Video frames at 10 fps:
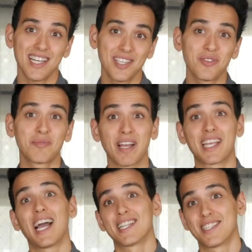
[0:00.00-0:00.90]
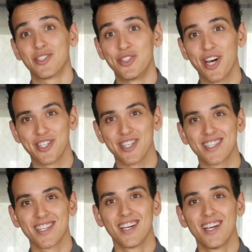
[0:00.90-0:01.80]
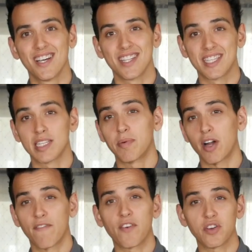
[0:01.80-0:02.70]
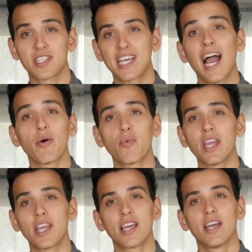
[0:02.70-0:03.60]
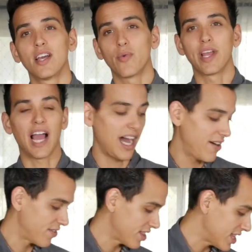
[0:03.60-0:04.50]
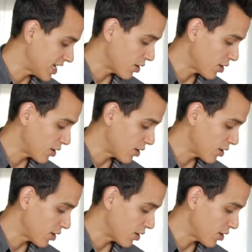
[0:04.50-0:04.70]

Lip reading: use my cats as judges. This has been our first cat week. We have the